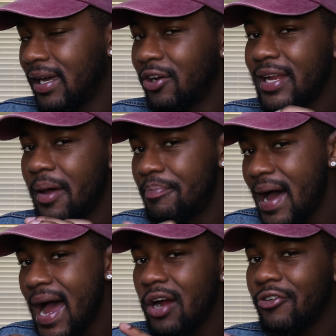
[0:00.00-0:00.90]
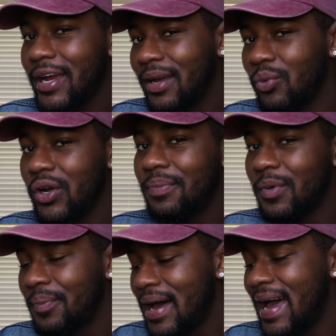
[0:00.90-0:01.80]
On that pirate
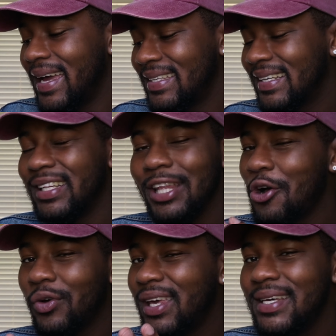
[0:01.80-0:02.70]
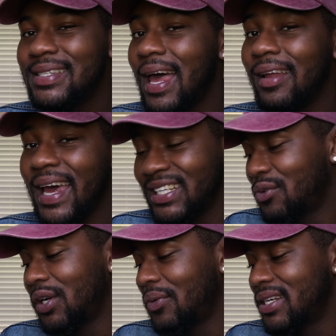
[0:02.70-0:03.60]
whipping pie, it low key sound like
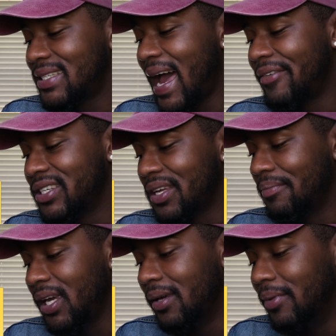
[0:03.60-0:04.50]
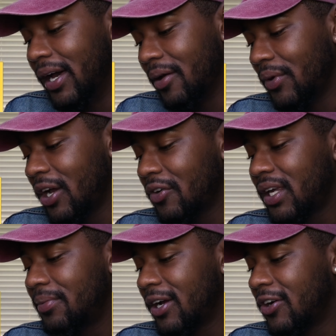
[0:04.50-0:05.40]
21 Savage to me, but we gonna
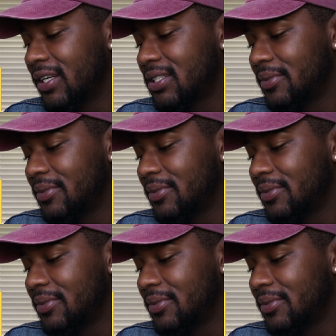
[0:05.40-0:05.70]
keep it going. Let's